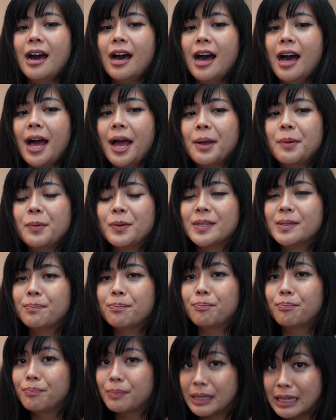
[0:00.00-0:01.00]
I was
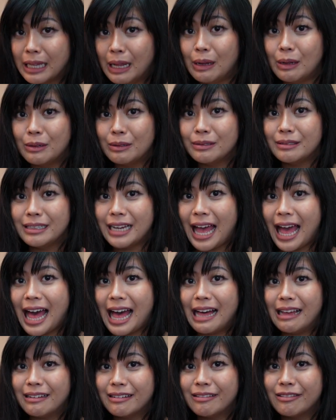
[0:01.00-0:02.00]
blown
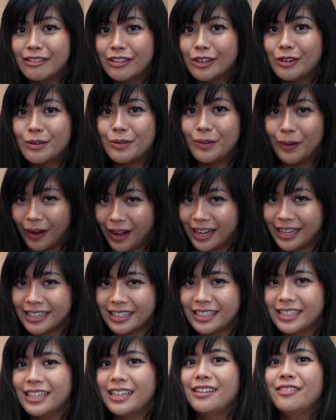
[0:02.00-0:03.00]
out of the
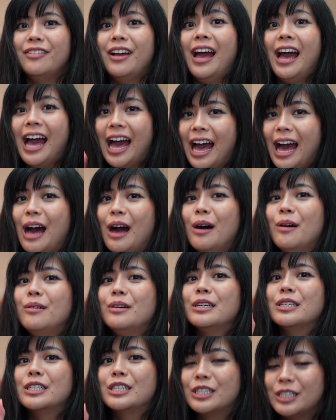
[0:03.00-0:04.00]
water of
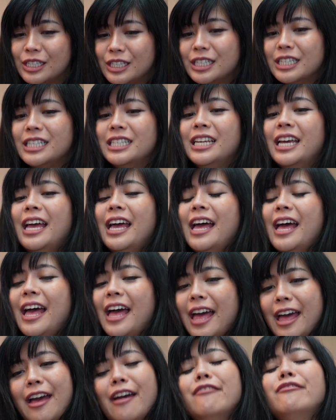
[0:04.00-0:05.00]
how good
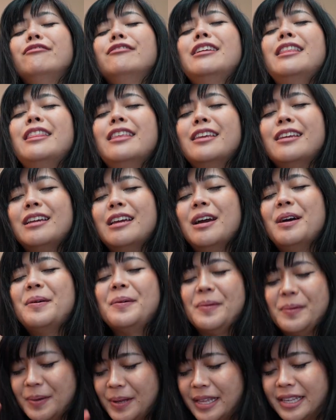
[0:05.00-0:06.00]
everything
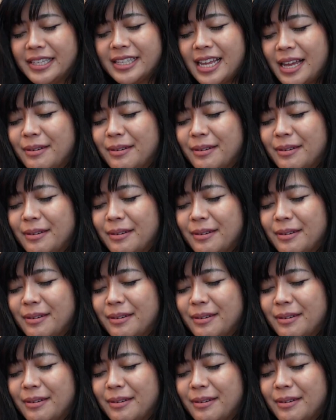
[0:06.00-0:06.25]
was.